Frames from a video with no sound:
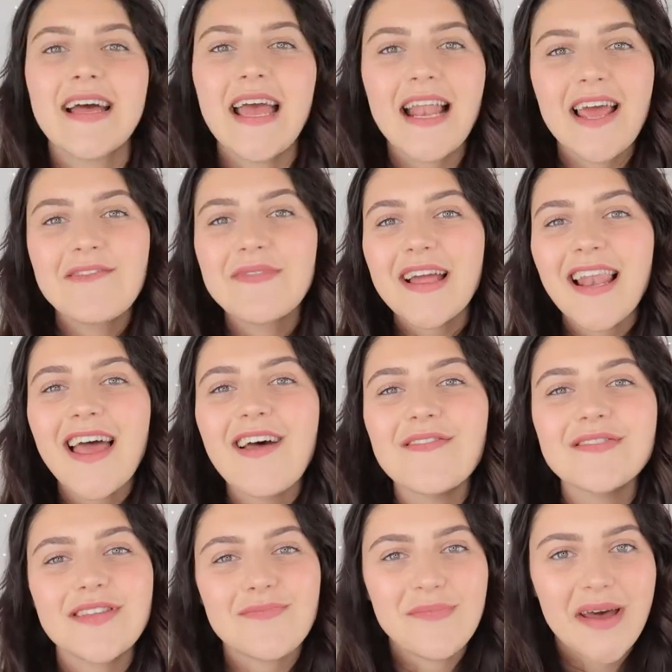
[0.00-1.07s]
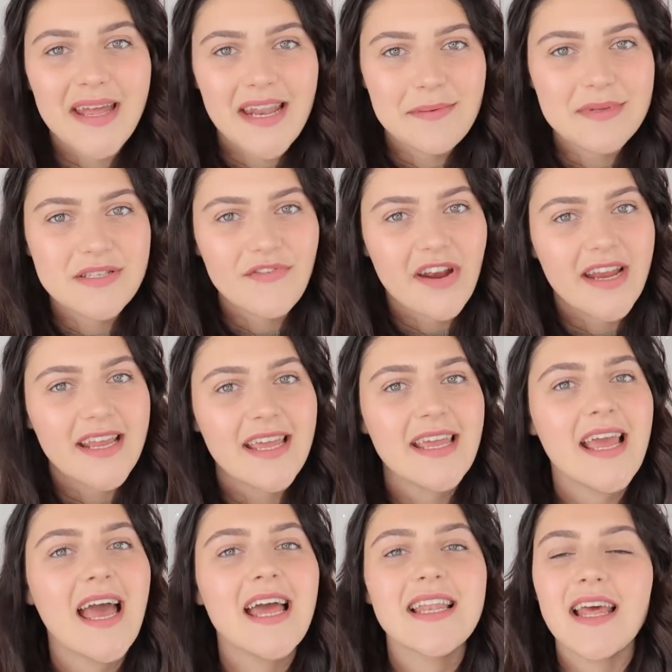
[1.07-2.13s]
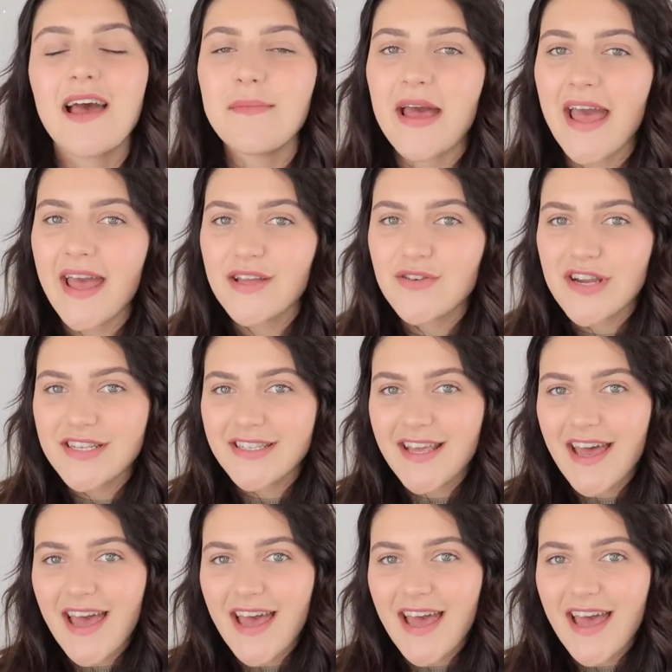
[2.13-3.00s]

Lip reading: Hello my loves, my name is Frankie and I'm a hairdresser,